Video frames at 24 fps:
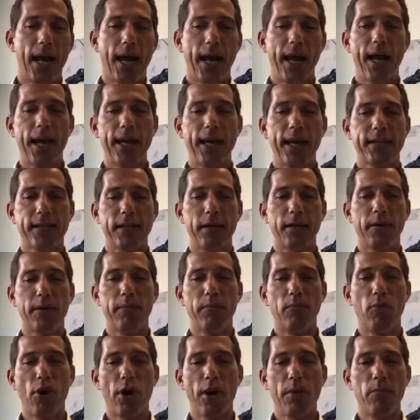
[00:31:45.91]
It's
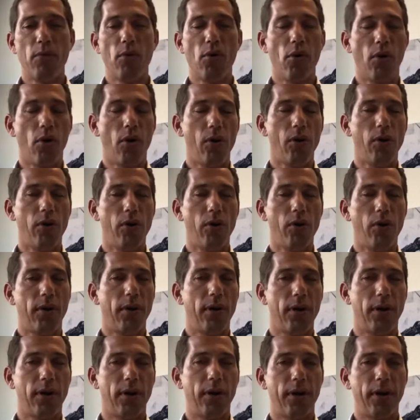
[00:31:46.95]
more and more all
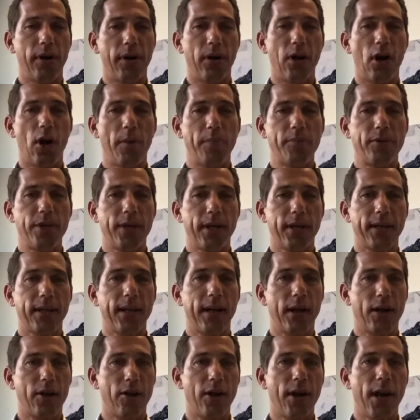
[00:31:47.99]
objects
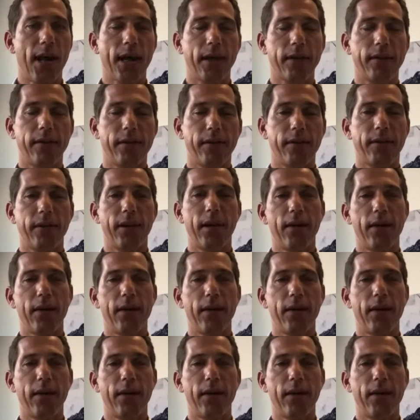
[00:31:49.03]
are connected,